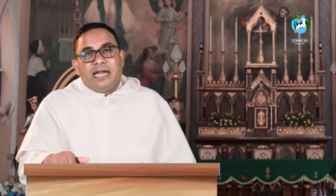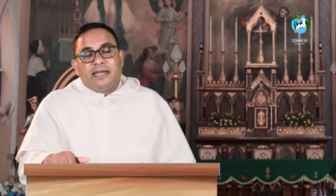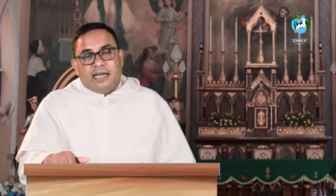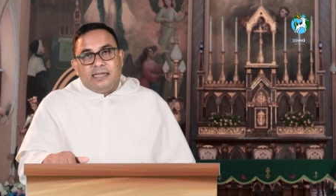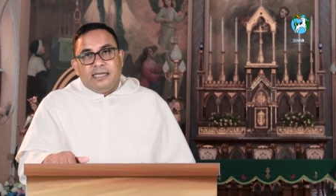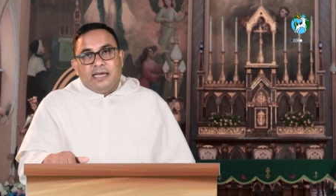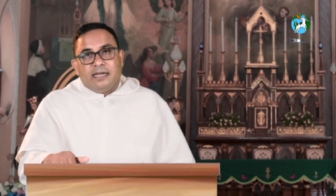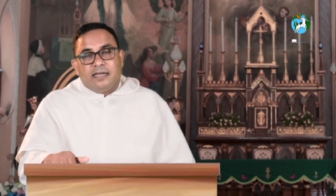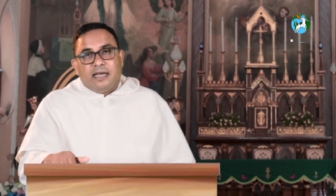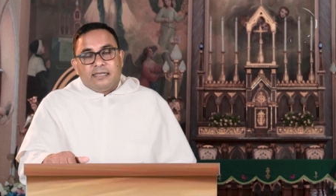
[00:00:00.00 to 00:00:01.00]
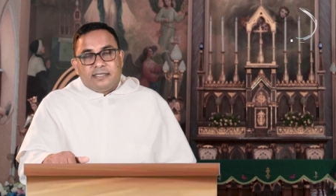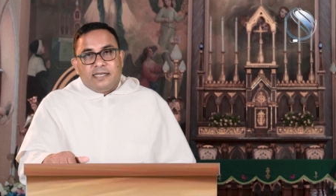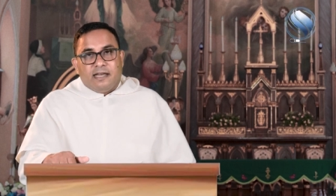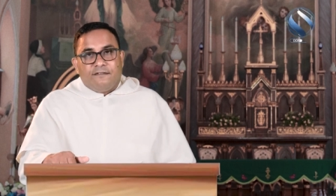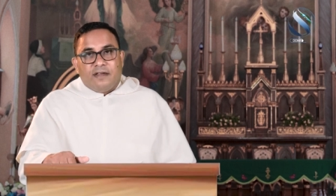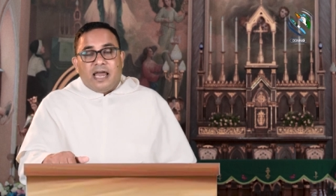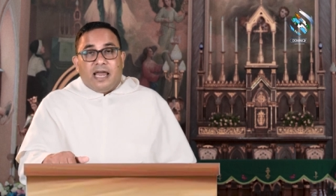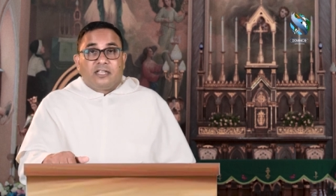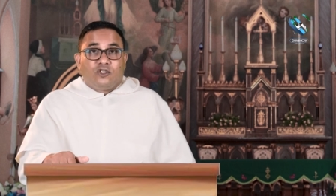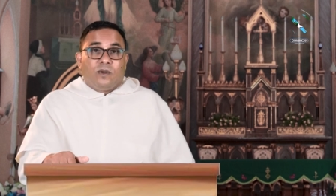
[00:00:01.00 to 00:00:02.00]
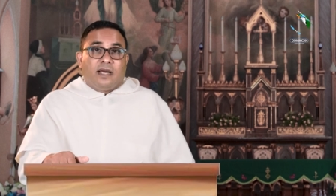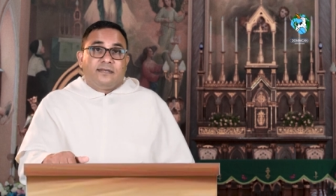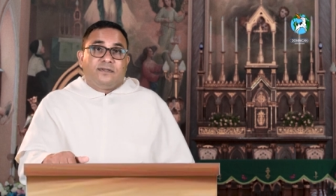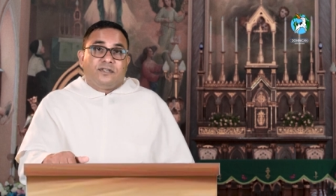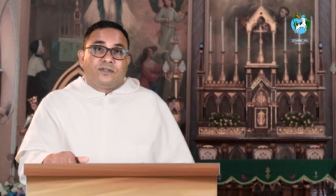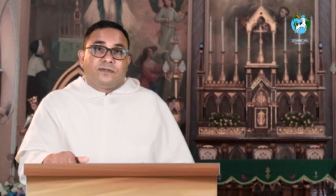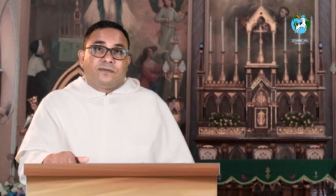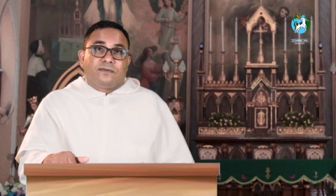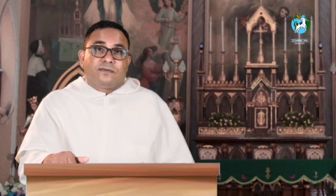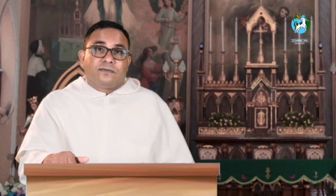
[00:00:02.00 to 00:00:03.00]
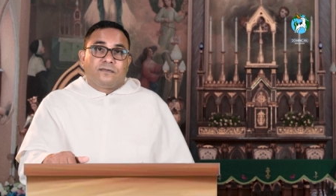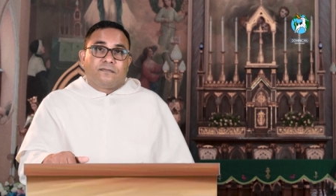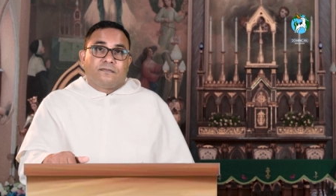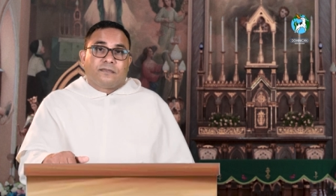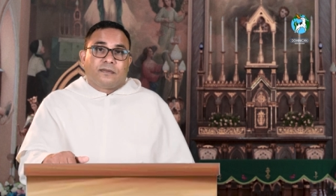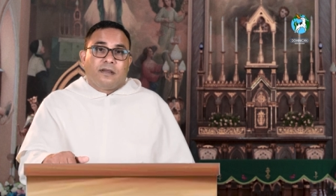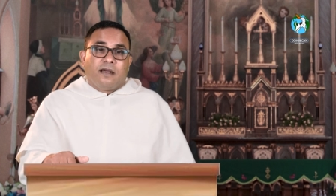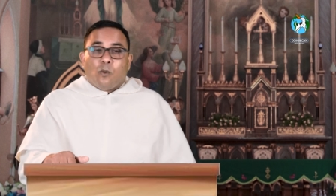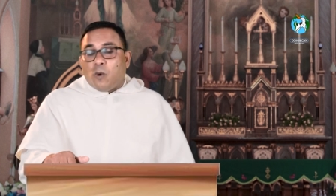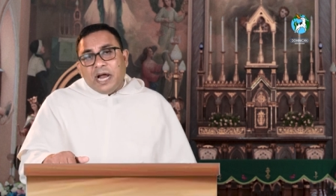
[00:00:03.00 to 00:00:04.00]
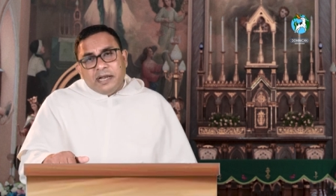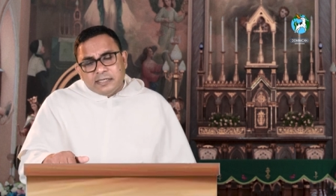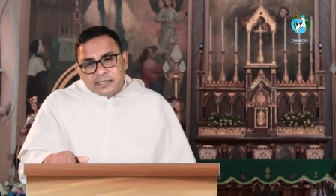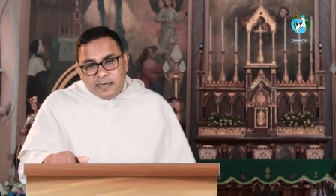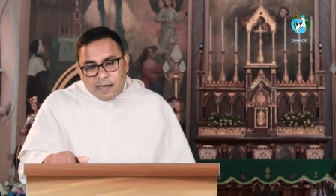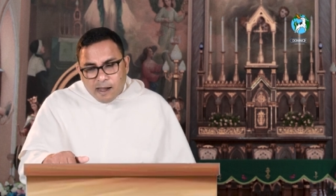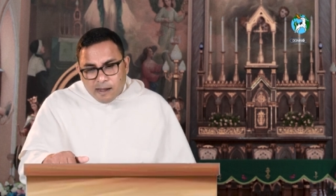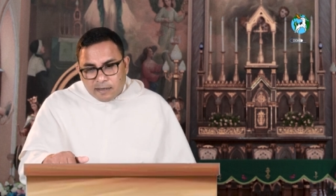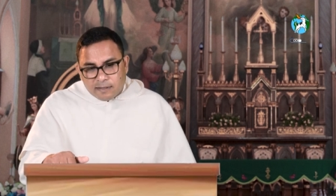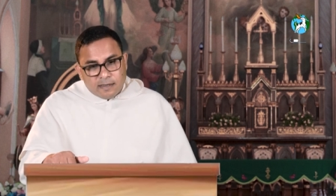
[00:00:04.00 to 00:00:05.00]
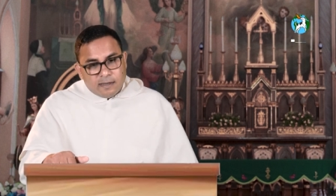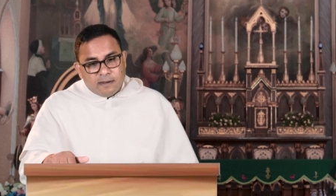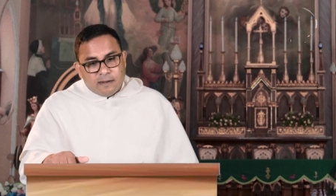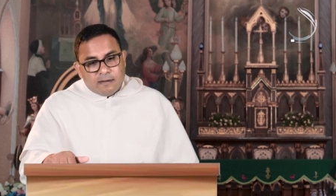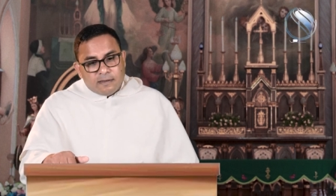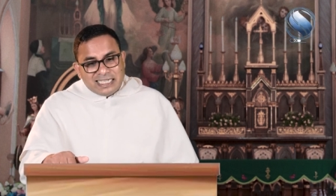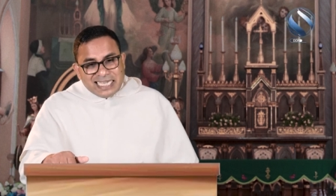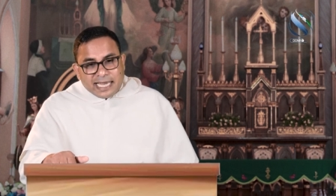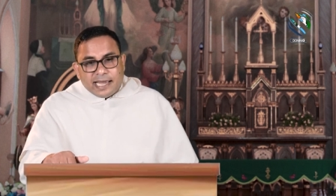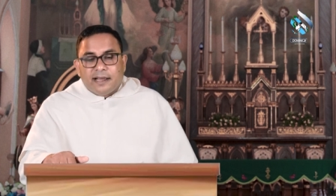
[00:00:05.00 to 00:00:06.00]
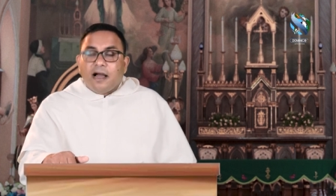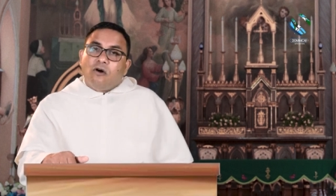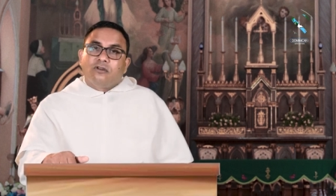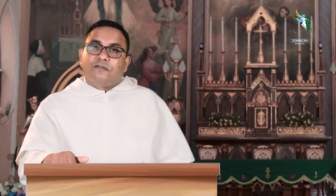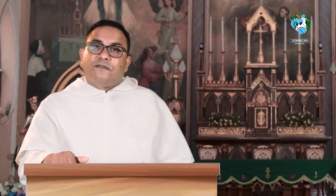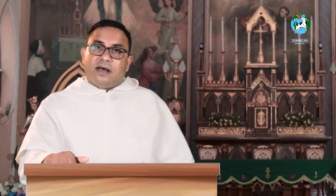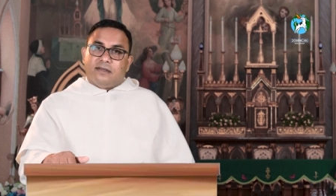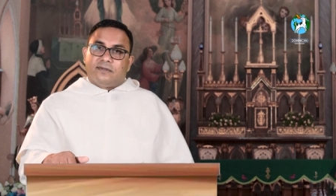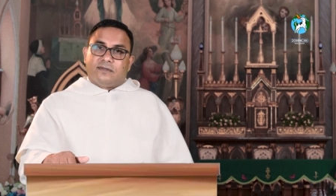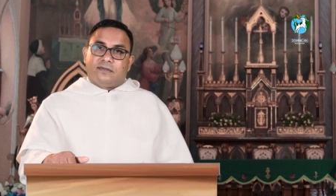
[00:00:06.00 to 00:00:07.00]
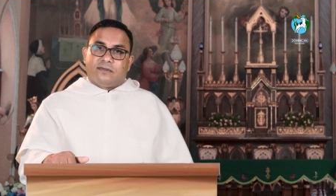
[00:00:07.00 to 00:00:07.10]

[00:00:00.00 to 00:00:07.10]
and at the end, self-actualization. Why does God take account of us?